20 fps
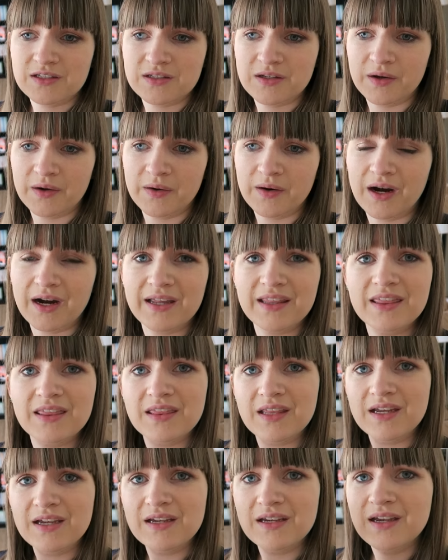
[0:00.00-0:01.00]
So I
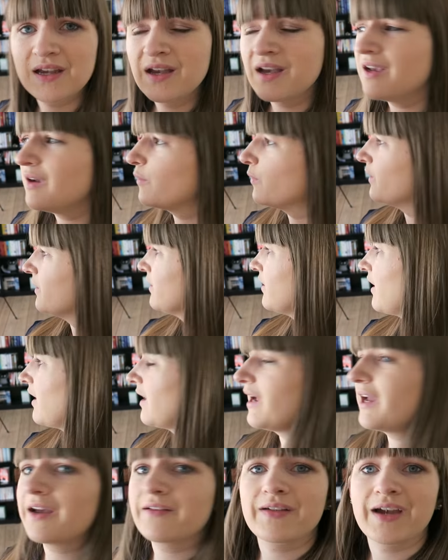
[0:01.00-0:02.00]
think, well,
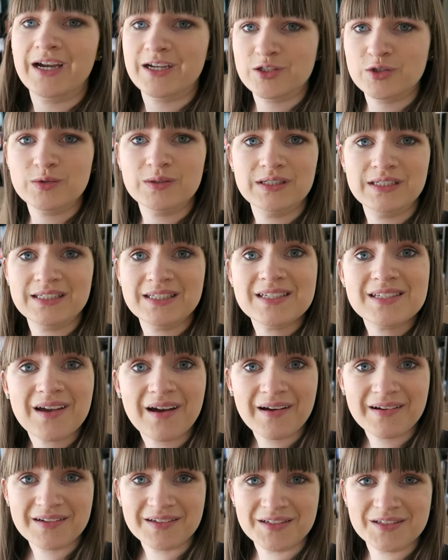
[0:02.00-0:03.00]
I have actually
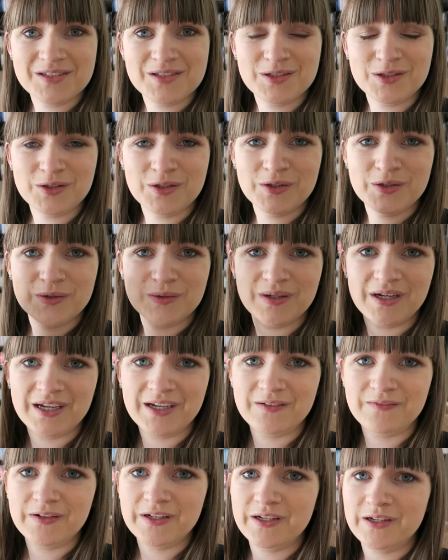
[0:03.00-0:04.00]
decided to do
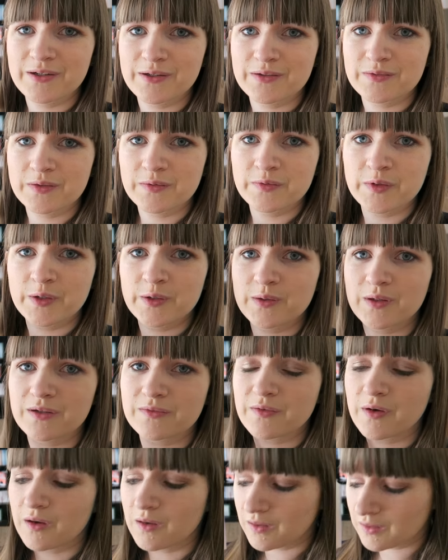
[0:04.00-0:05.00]
a video review
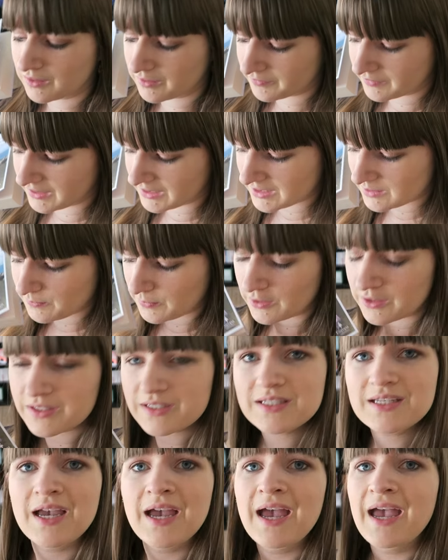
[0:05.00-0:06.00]
of all of these
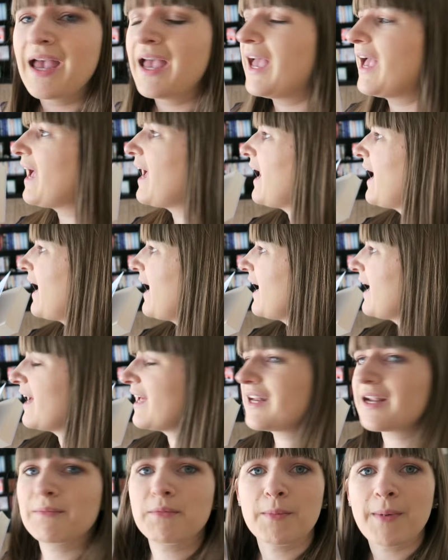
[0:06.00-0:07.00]
books,
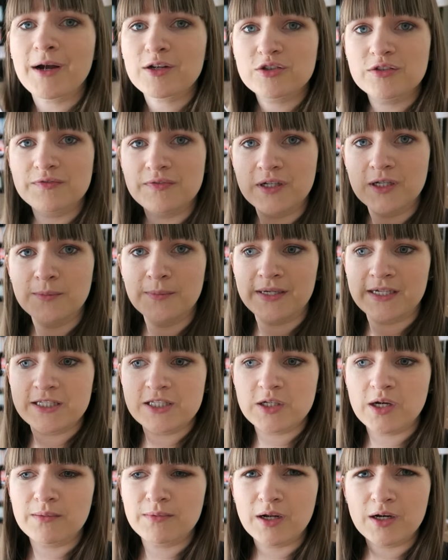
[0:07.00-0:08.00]
and I'm about to film it,
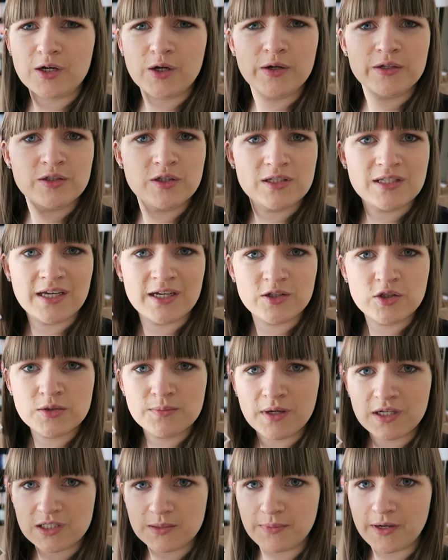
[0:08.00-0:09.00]
so I'm not going to say too
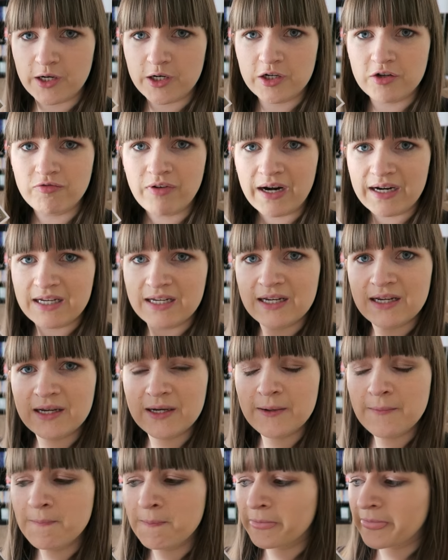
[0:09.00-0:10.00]
much about it right
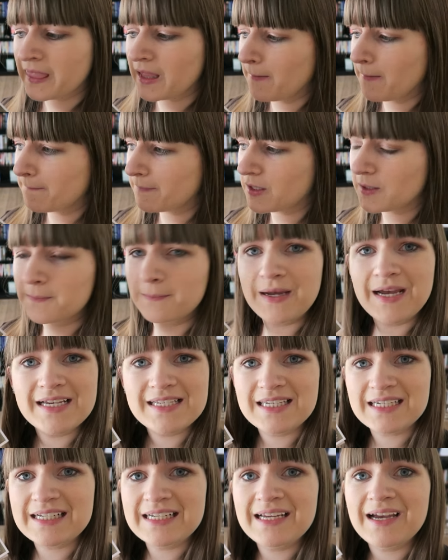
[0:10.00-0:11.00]
here. But
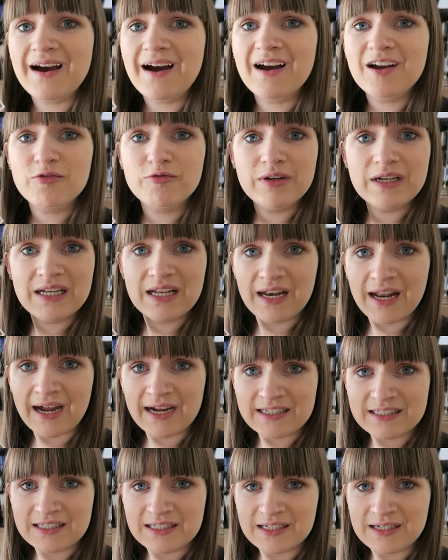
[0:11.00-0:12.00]
basically, I really
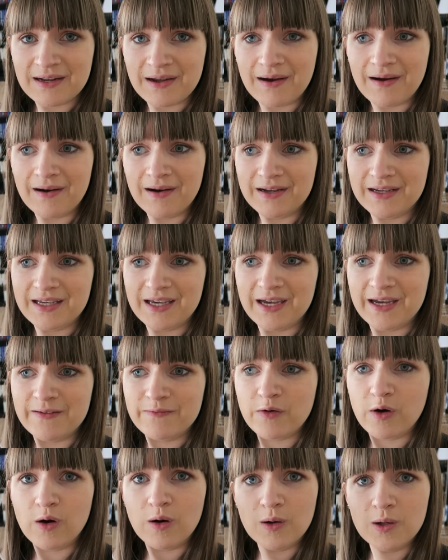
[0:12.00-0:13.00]
liked it. I
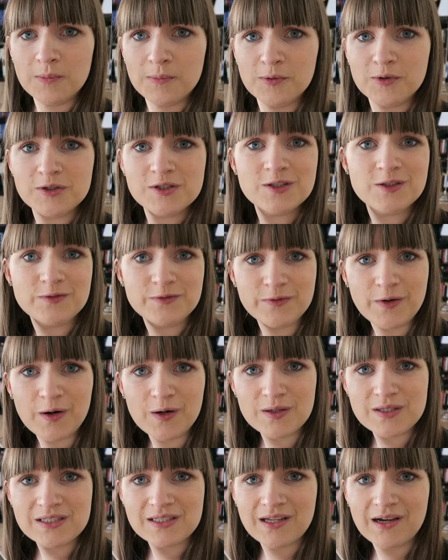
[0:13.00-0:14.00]
gave all books
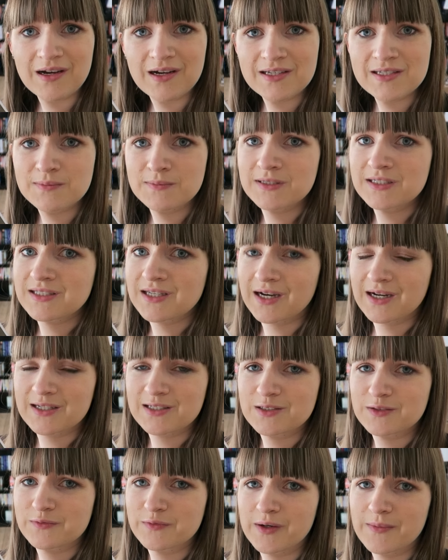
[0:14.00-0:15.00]
4 stars
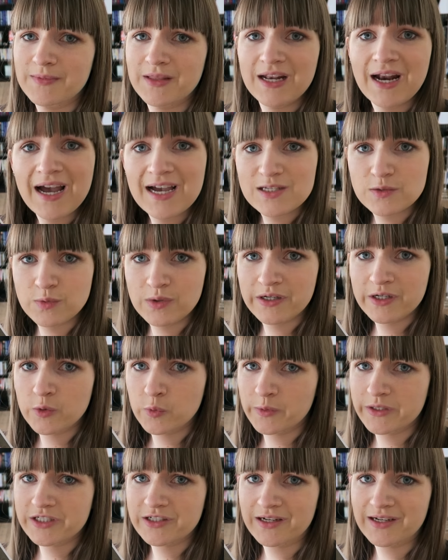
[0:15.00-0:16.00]
besides from the last
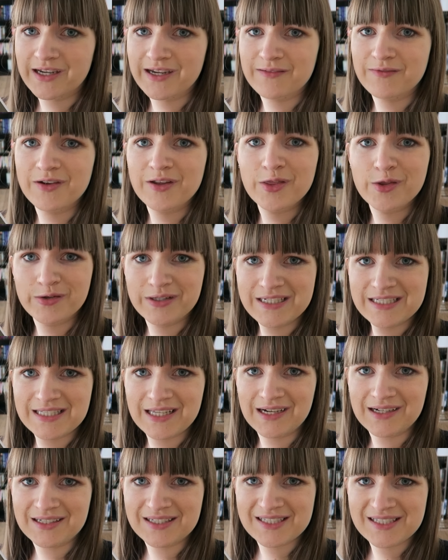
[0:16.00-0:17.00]
one, which I gave 3
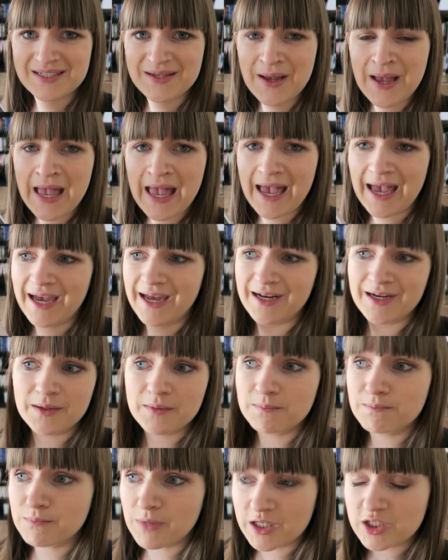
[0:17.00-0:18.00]
stars. And
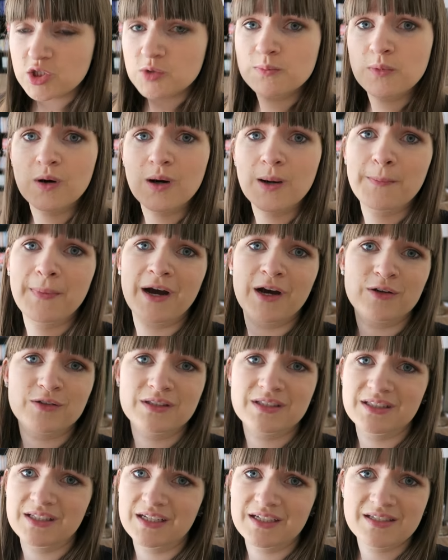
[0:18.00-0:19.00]
much more
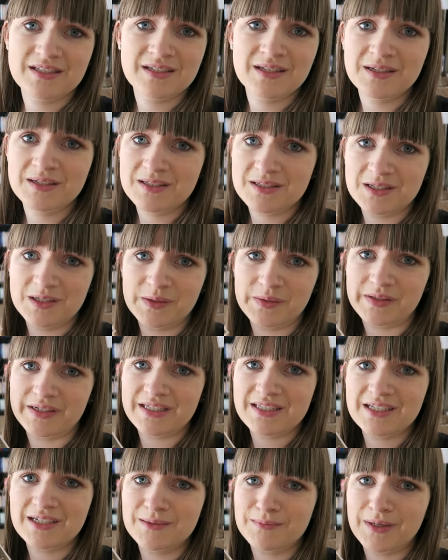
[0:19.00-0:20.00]
about this
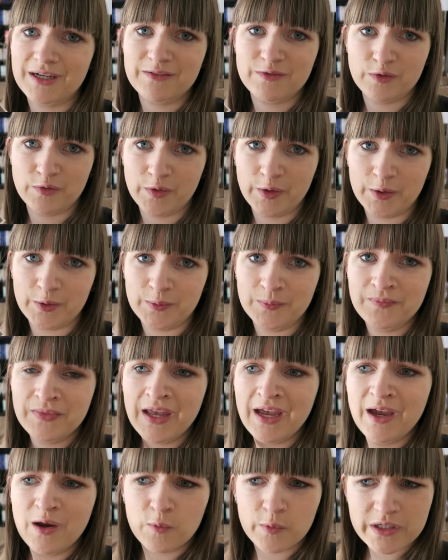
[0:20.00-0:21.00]
series in my review,
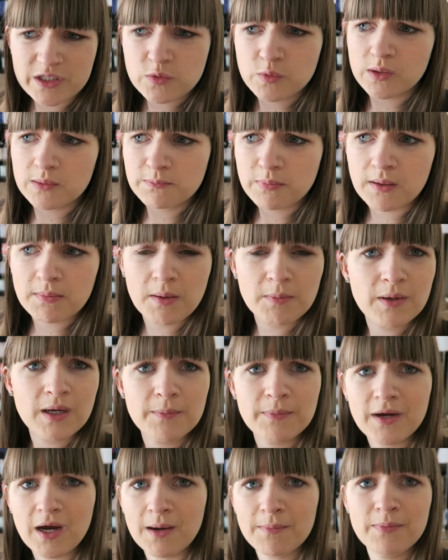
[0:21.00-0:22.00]
which will probably
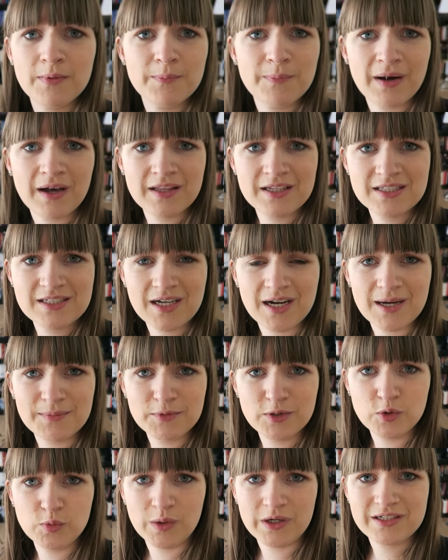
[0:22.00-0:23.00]
be up by the
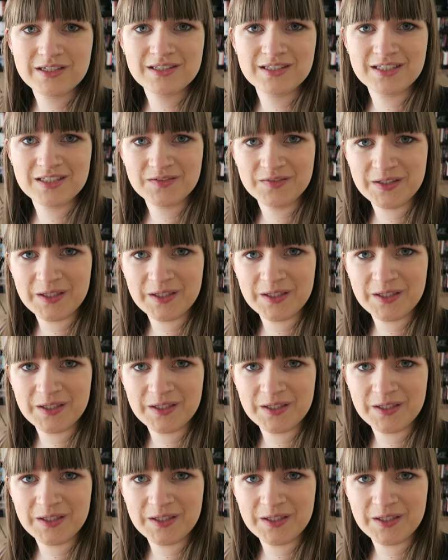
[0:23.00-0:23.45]
time you watch this